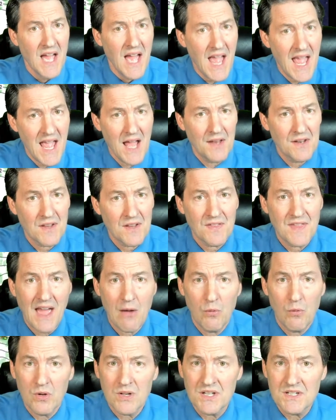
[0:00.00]
and
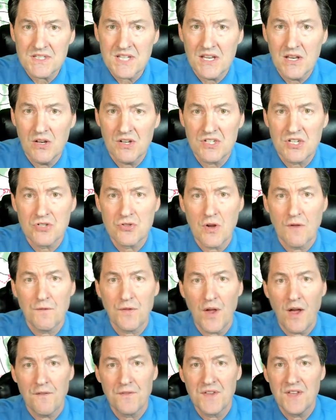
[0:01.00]
that will continue to
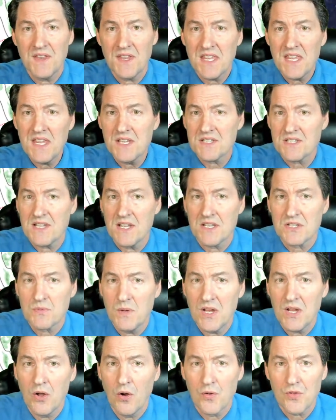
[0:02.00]
drift off to the east as
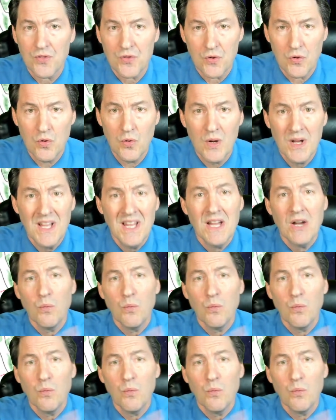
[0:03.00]
we go through